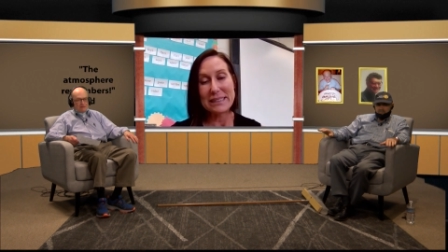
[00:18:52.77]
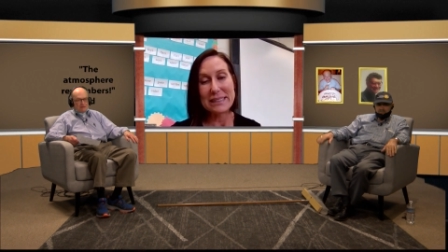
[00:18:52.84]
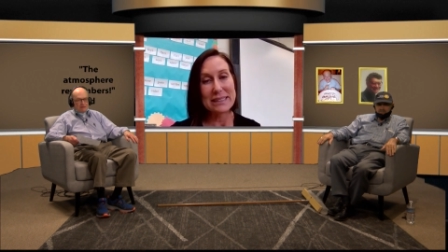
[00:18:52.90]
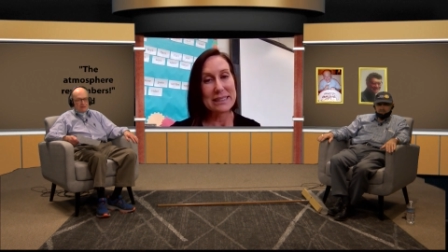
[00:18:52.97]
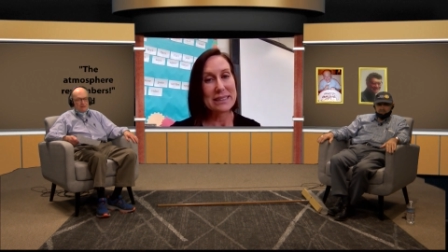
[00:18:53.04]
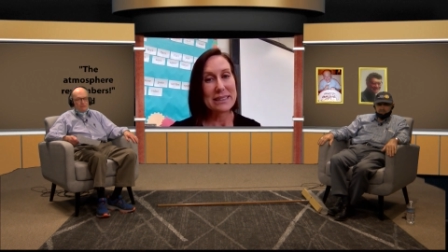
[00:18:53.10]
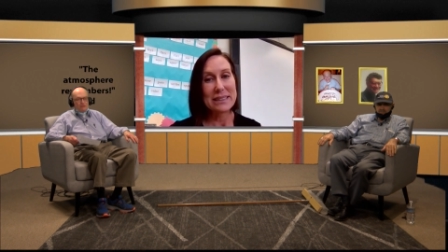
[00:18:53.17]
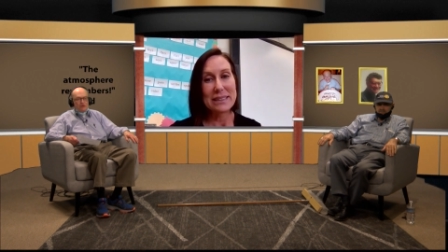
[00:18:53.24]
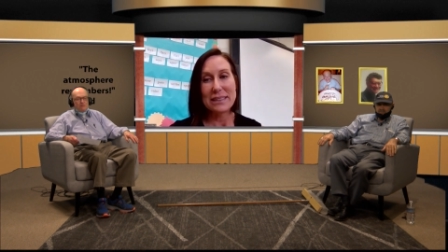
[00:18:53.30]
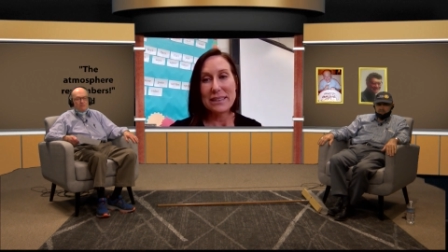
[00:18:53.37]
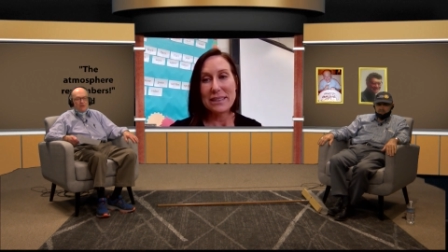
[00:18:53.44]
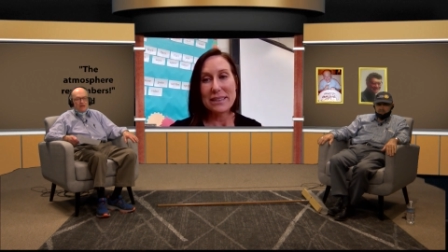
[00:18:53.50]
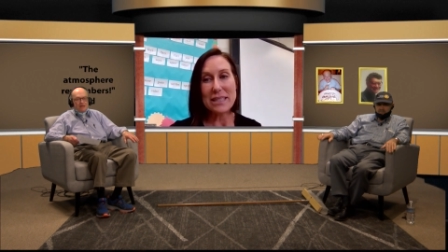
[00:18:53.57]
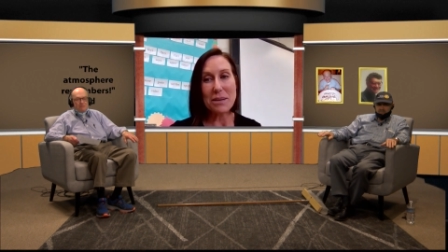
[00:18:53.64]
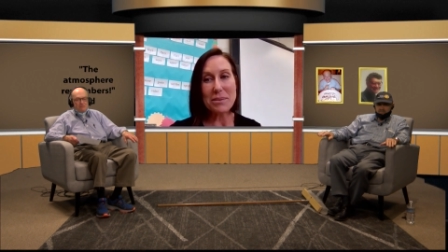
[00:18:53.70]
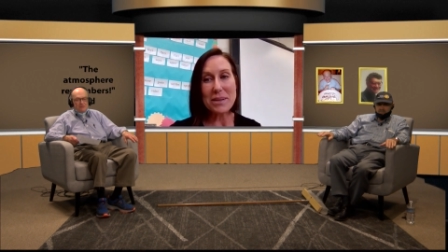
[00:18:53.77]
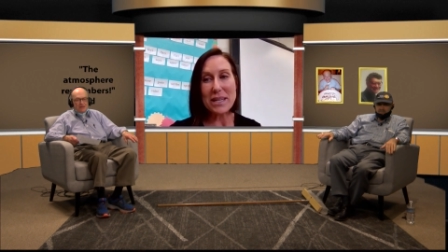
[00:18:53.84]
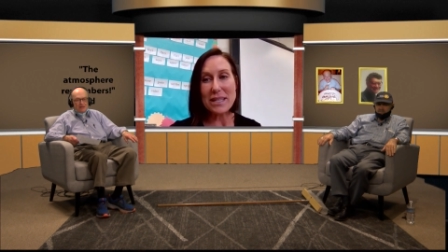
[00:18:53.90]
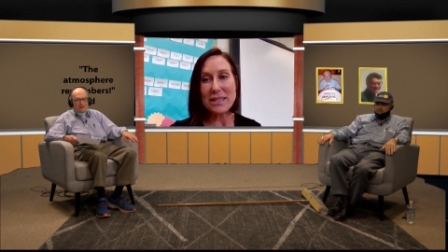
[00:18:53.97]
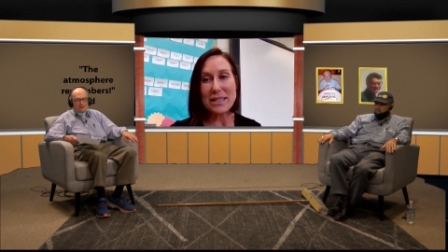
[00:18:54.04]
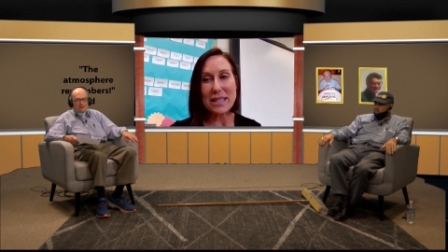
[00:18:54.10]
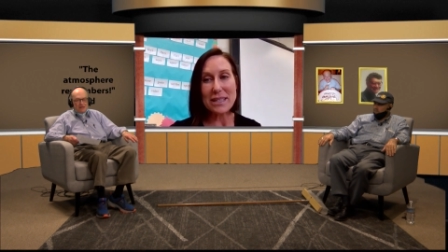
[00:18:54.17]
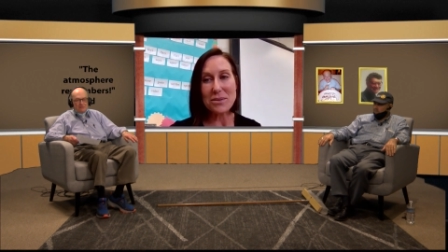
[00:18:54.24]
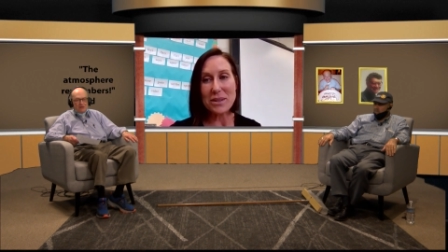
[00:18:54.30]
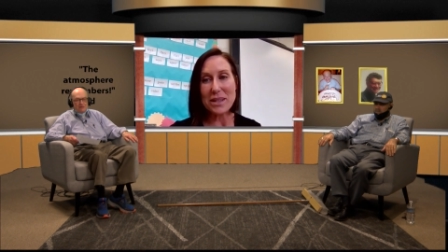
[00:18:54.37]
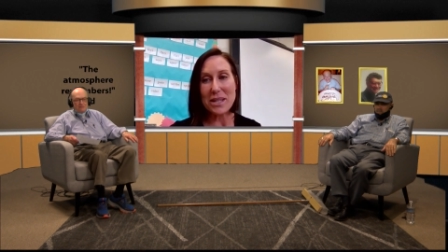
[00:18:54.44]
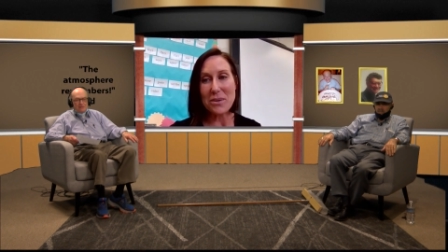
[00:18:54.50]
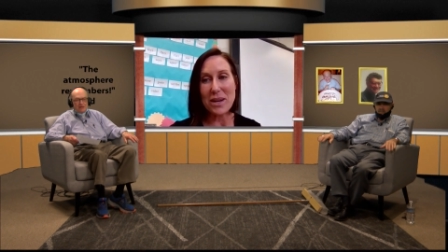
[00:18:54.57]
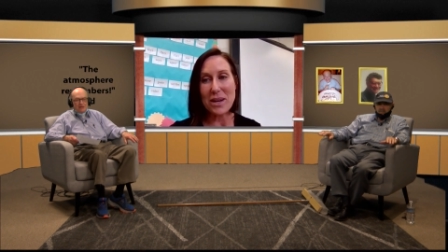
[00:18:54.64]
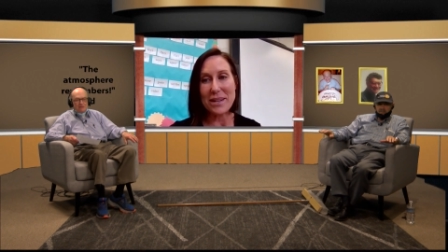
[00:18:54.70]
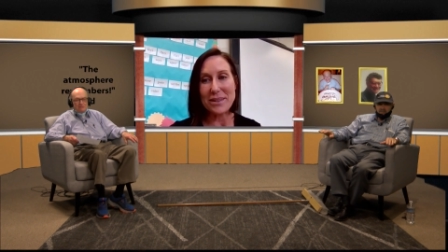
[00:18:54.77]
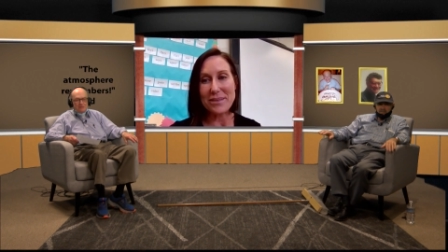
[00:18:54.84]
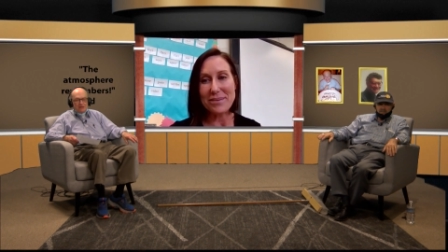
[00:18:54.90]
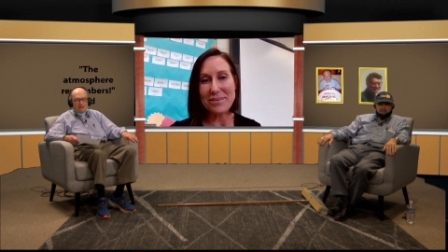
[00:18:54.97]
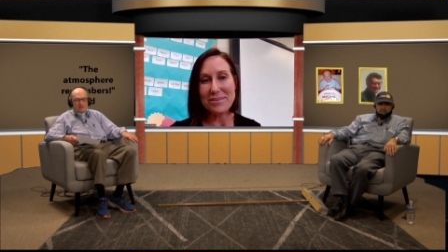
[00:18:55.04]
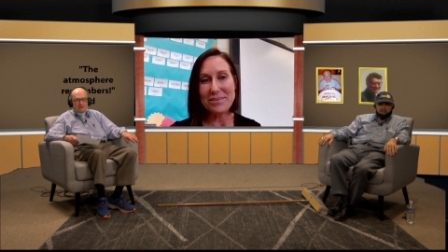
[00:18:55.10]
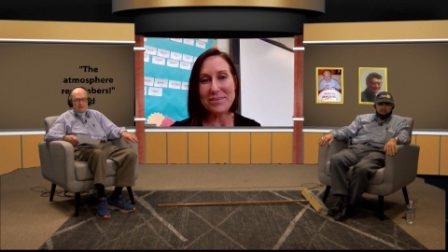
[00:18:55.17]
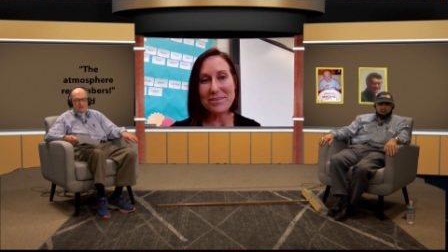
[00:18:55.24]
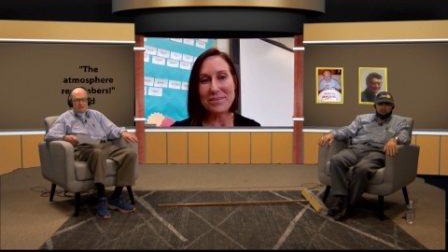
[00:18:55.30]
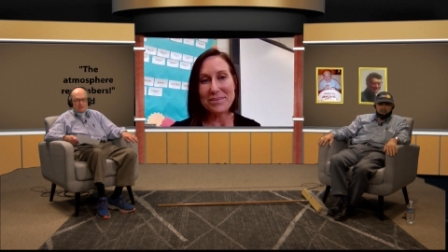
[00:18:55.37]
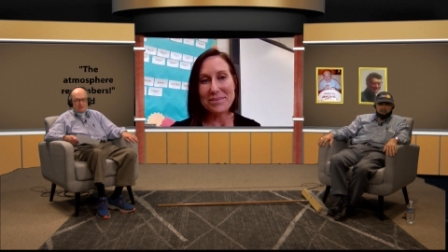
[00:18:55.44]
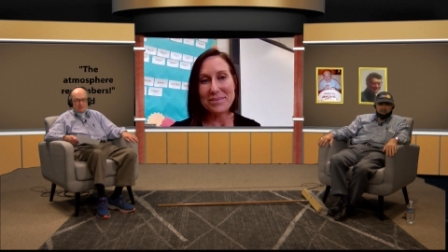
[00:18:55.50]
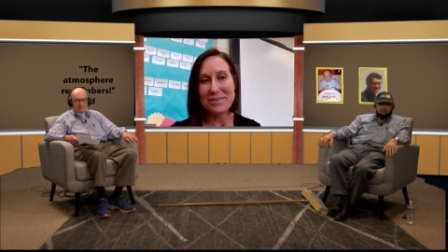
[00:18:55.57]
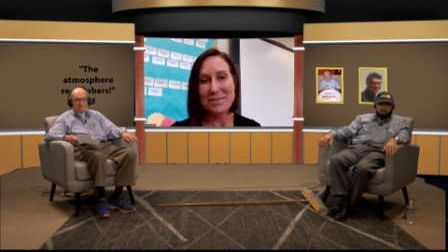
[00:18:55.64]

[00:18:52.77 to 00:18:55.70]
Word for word: Let them read Mad Some Magazine. Kids, How about Mad want. Magazine?